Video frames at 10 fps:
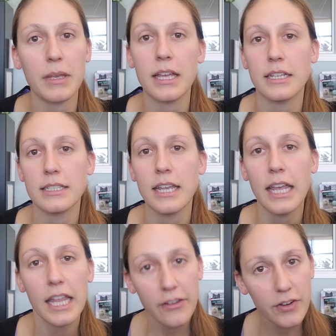because
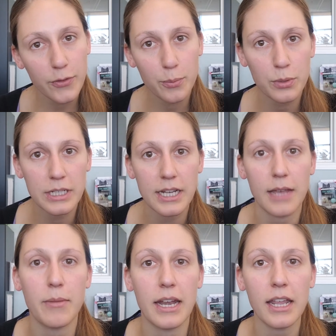even if you're
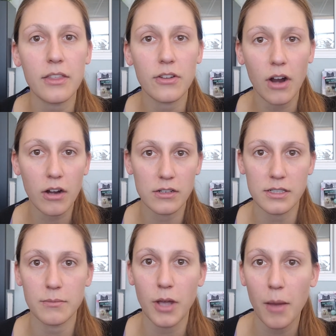pre-diabetic, there are
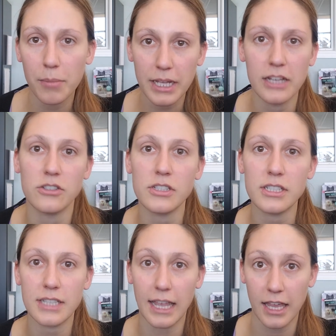some
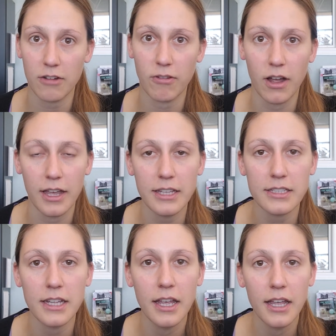complications that can arise